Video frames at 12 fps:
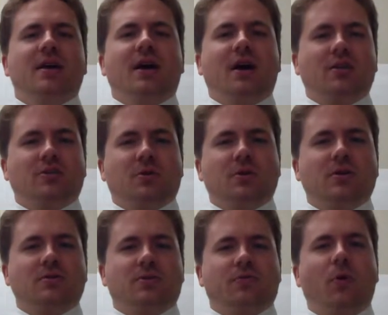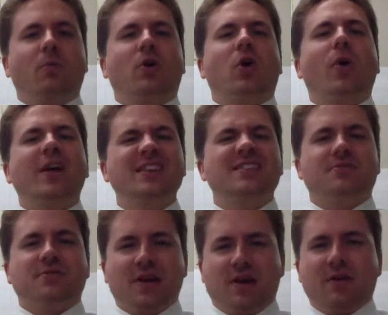to form a
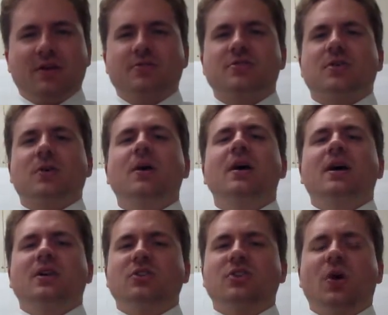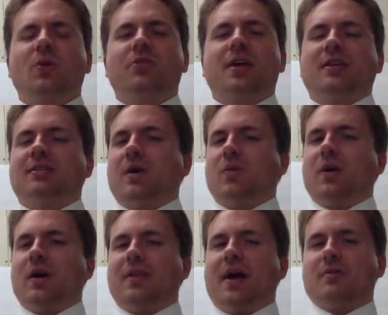cohesive narrative. So don't think that,
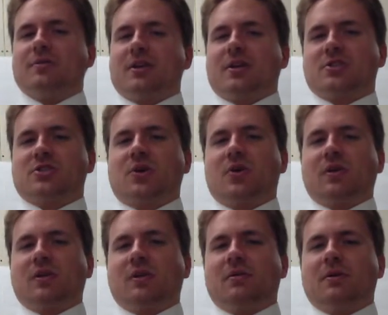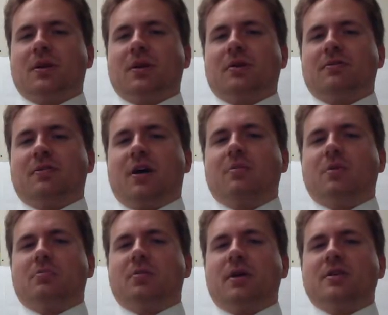well, that was an external
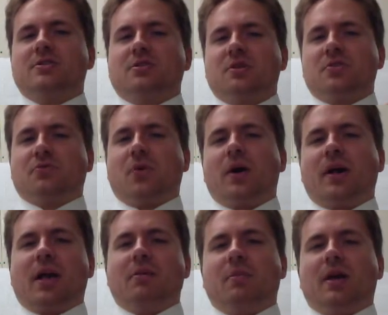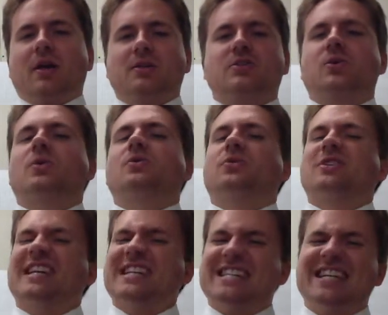environment piece, so therefore it can't be a historical
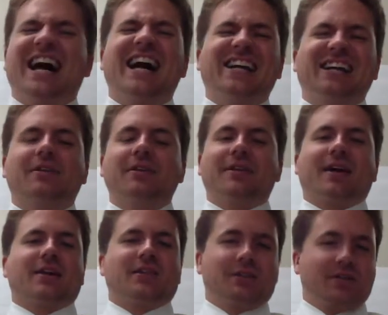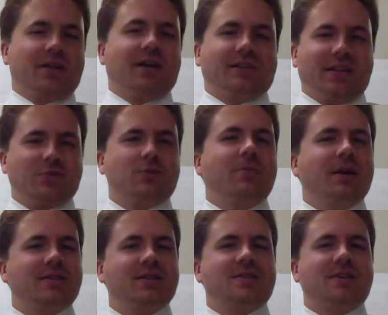force. It's not nearly that clear cut. That's what
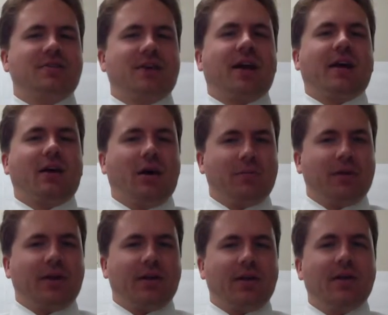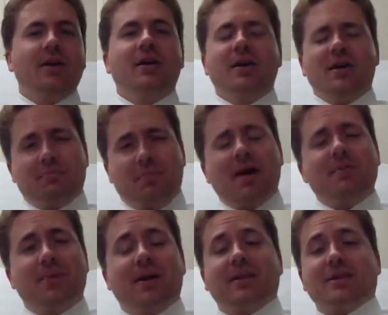makes this stuff kind of complicated. In my
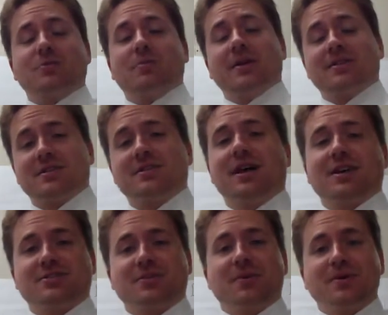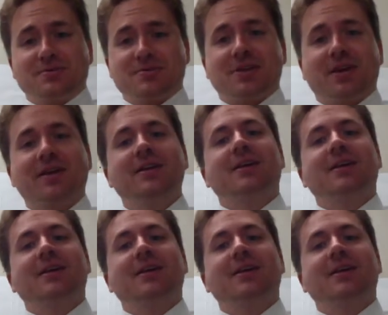opinion, that's what makes this class so interesting.